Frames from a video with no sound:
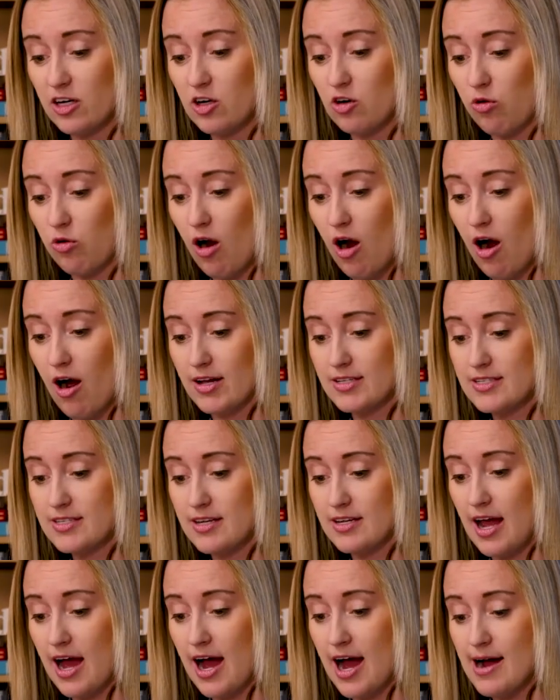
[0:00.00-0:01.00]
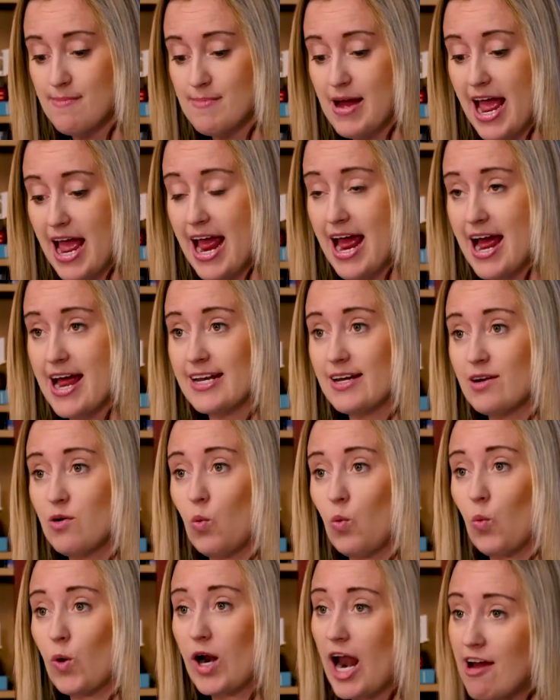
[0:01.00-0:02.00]
cross. And
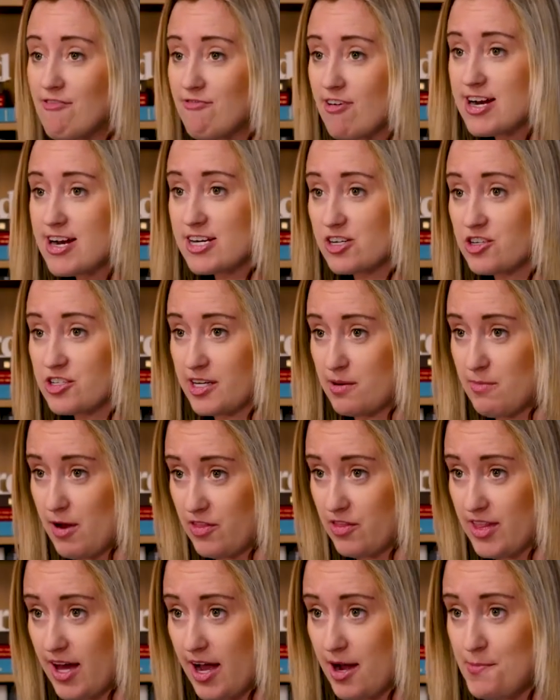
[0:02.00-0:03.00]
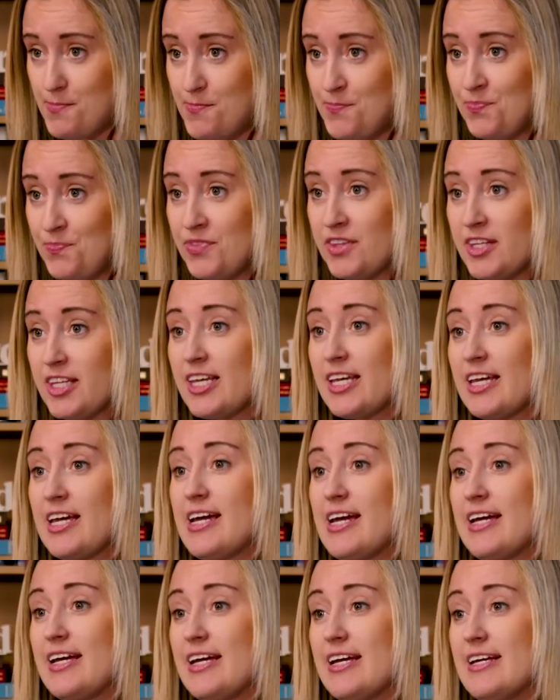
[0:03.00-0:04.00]
what I find interesting about that
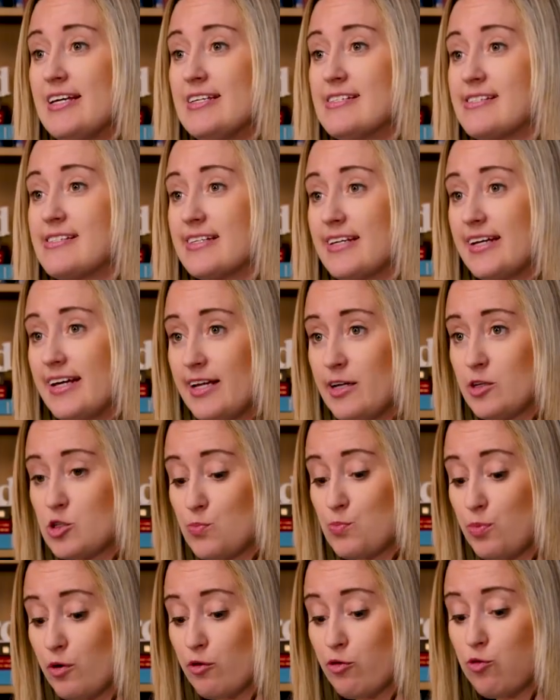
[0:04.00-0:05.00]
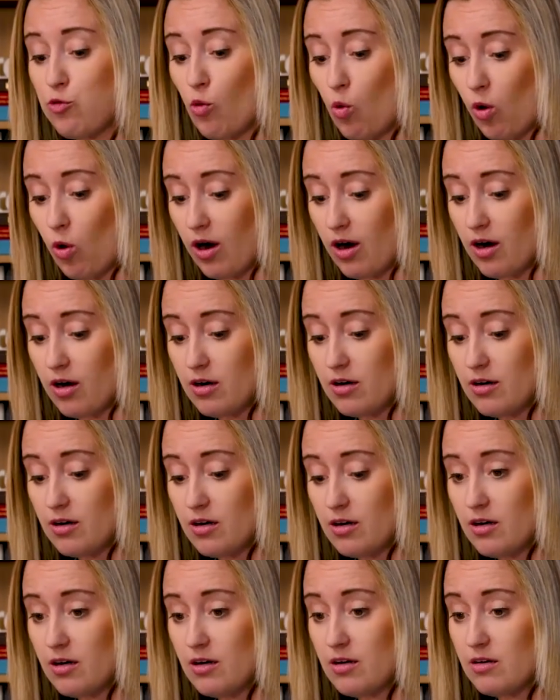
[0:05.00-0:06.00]
is it's before
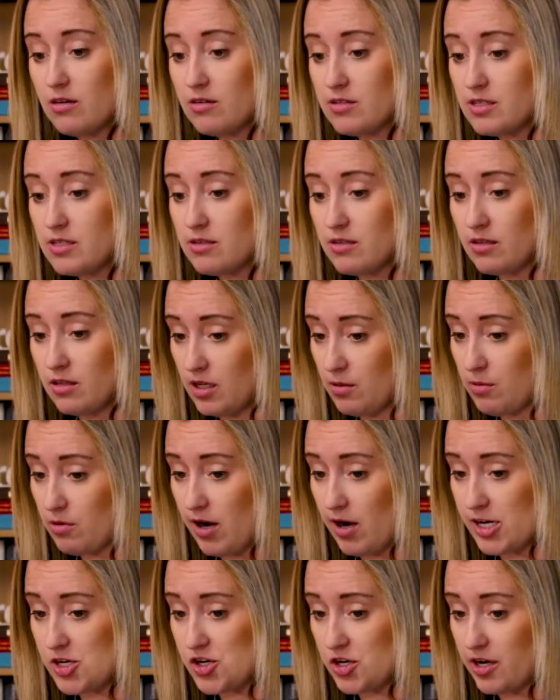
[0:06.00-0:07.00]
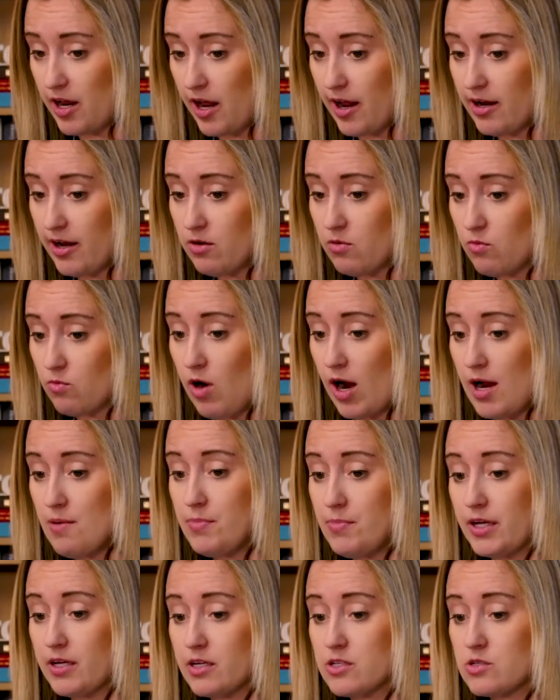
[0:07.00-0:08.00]
Liberation Day, right?
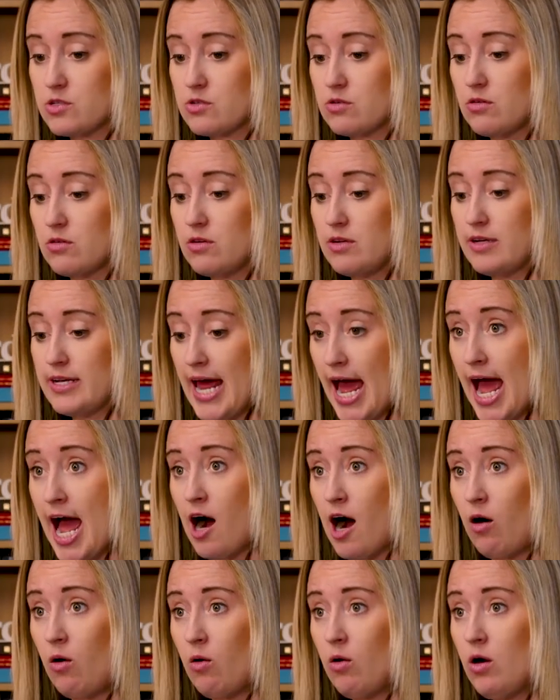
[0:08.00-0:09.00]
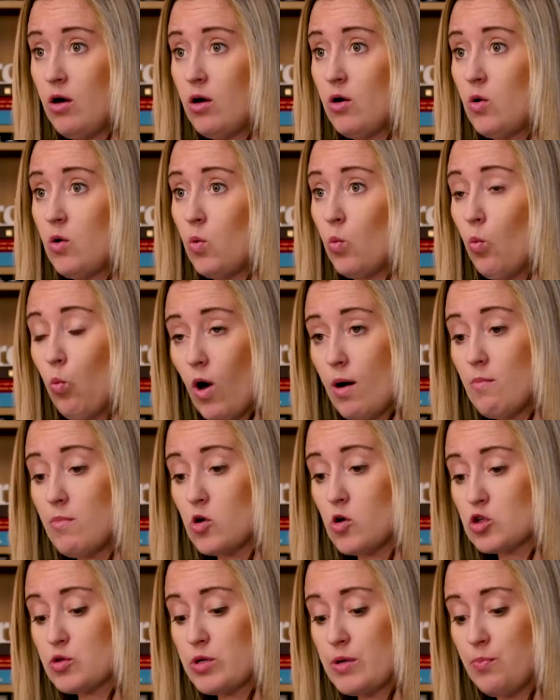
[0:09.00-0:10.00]
Because now what
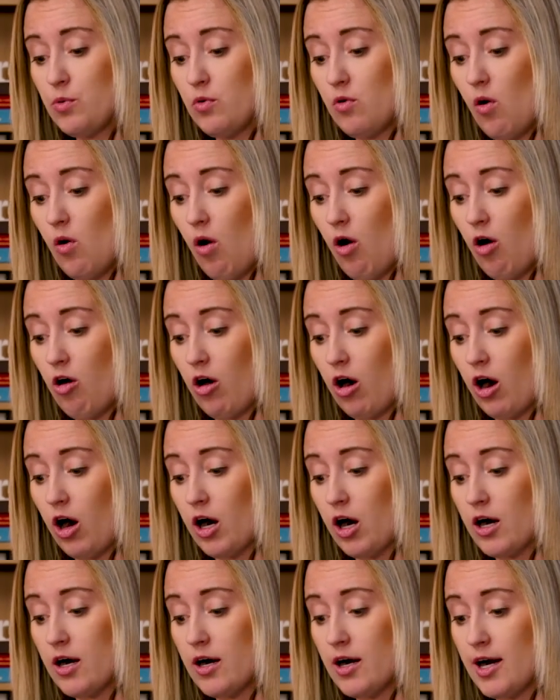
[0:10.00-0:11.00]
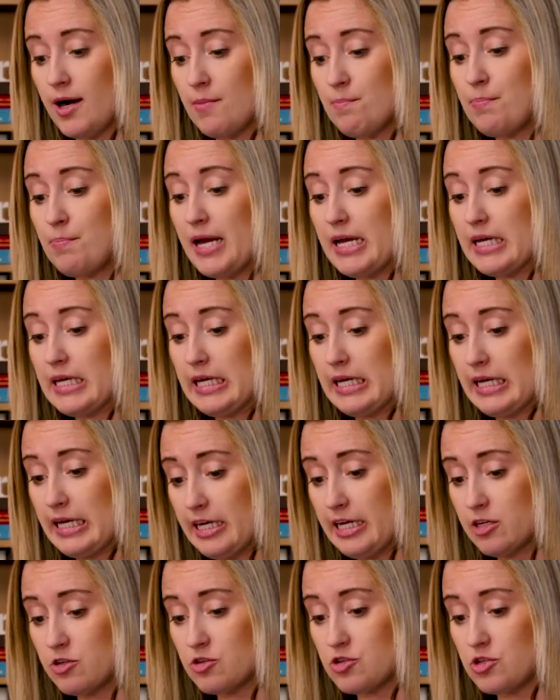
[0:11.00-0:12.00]
most people are baking
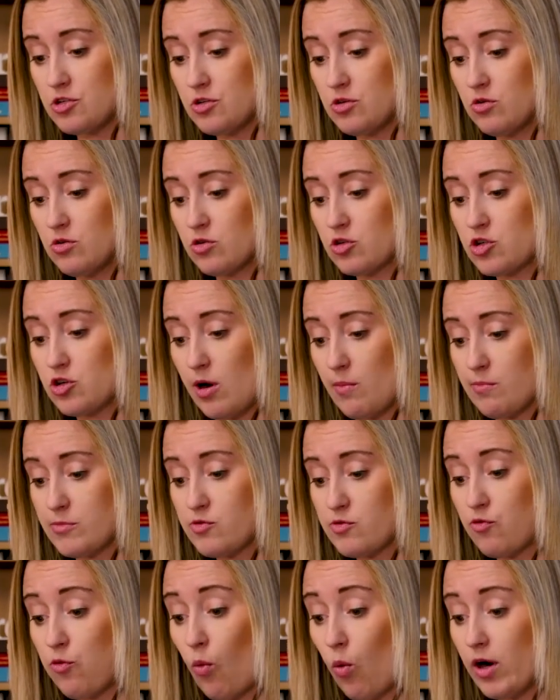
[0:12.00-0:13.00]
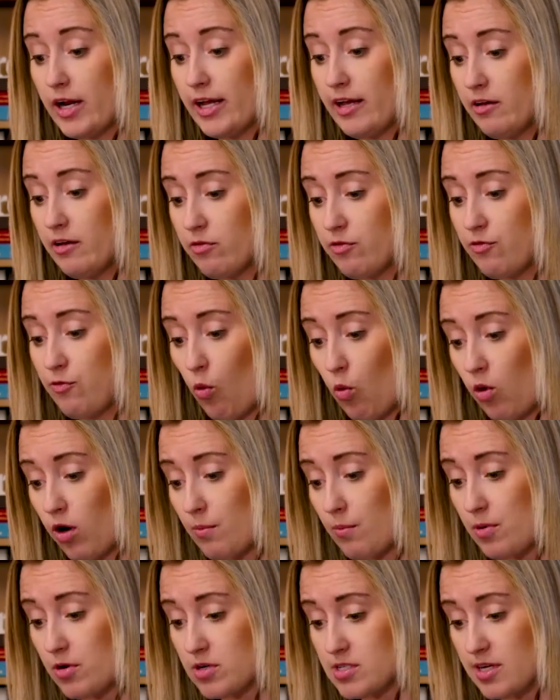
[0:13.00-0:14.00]
into Trump's
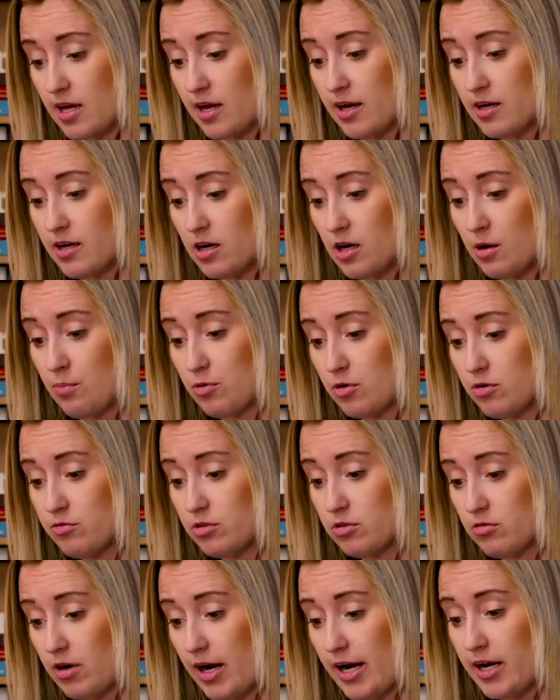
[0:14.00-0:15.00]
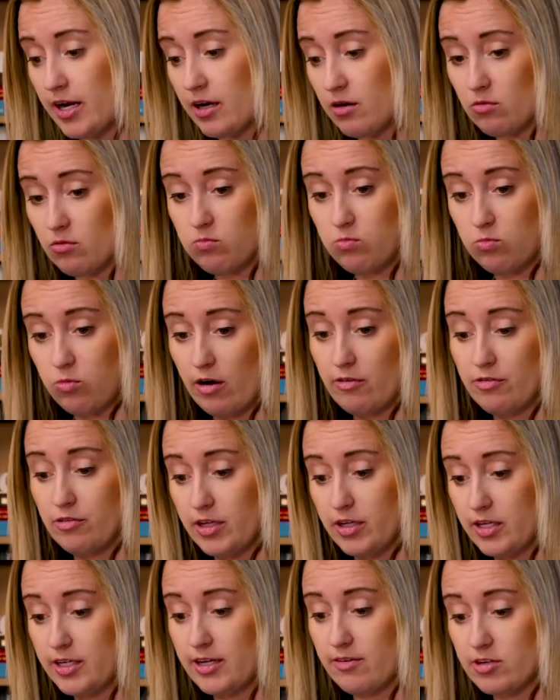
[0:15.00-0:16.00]
44% approval rating,
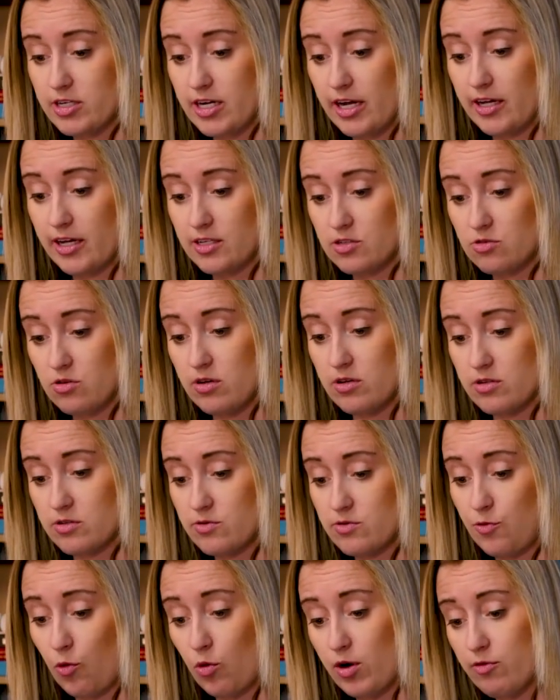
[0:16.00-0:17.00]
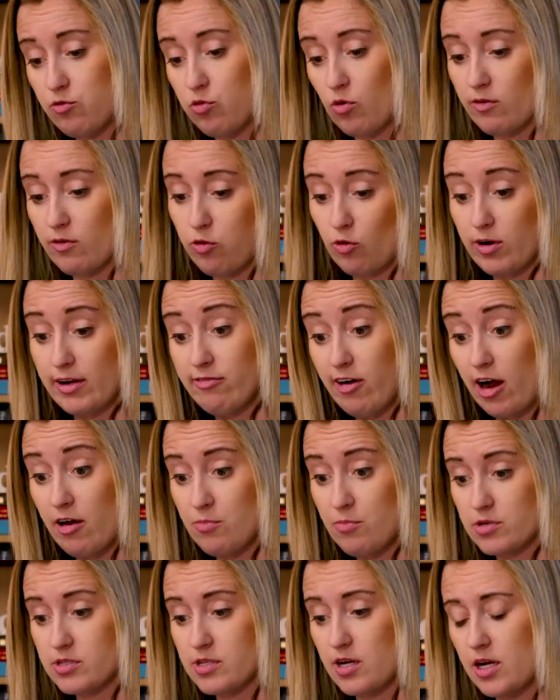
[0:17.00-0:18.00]
roughly, give or take his 44,
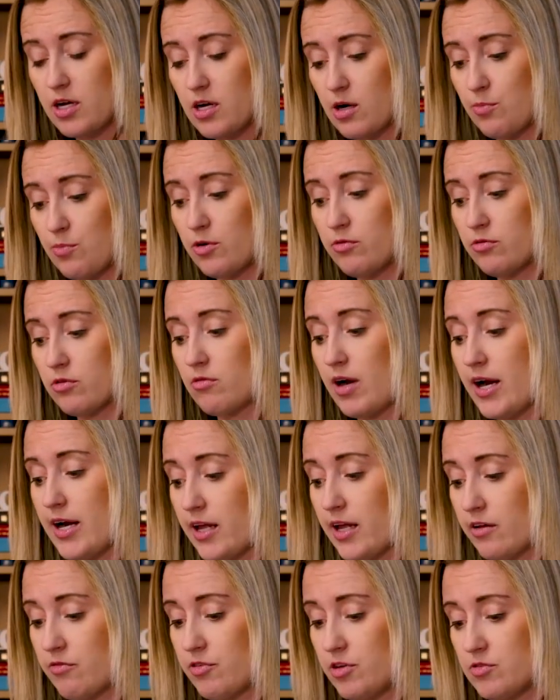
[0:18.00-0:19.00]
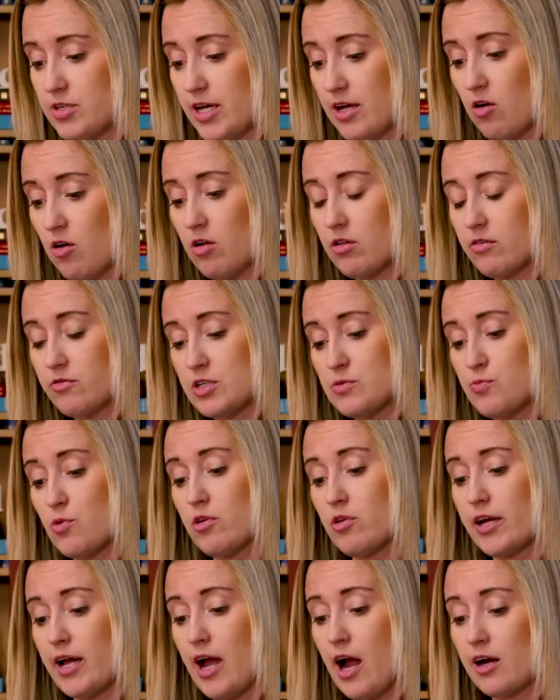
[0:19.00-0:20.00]
45% approval rating, if you take all of these
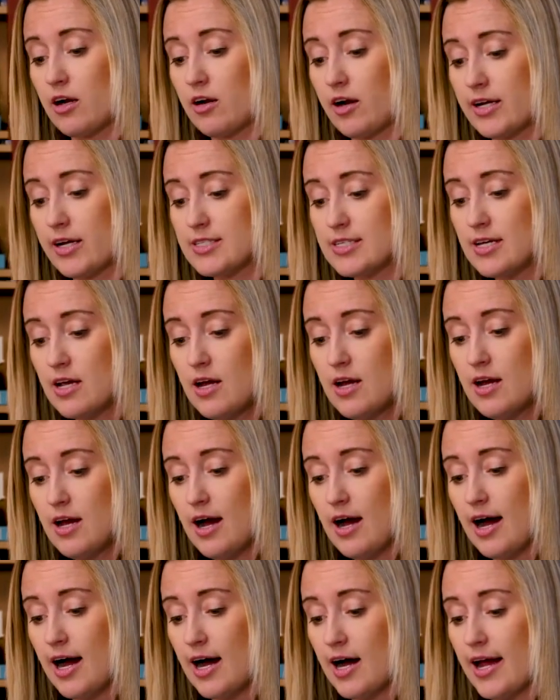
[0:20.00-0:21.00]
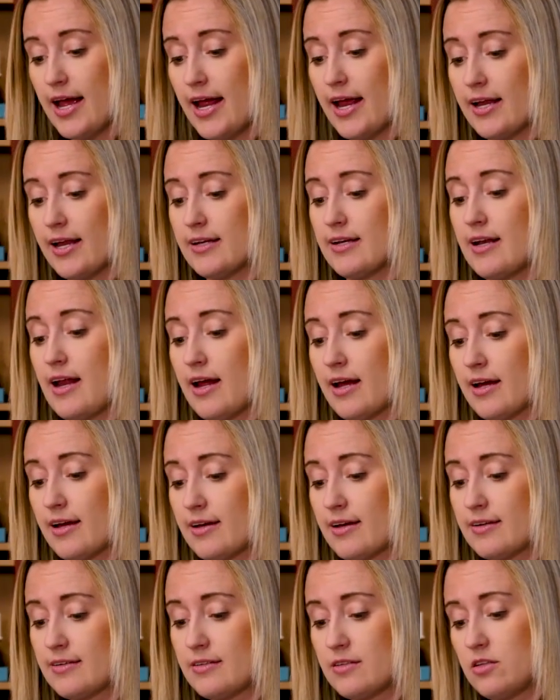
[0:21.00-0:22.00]
polling aggregates and
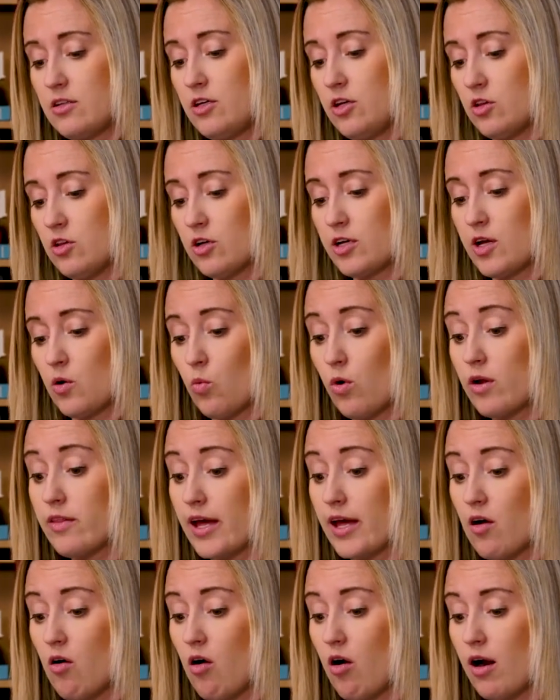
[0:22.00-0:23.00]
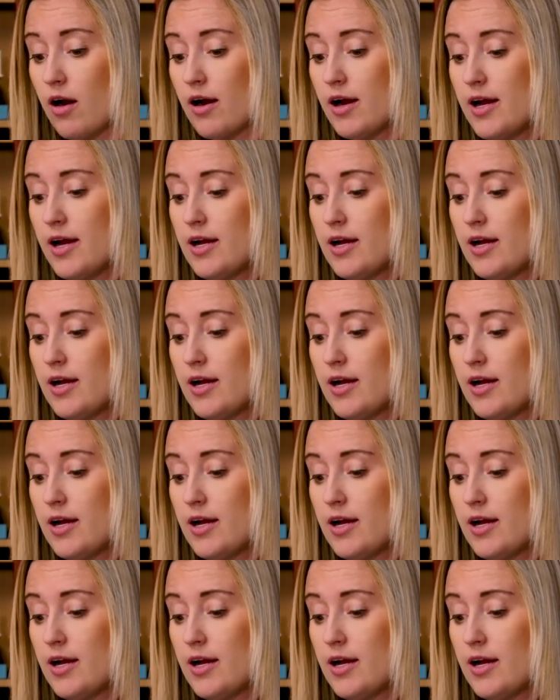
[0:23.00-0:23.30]
you look at where they are,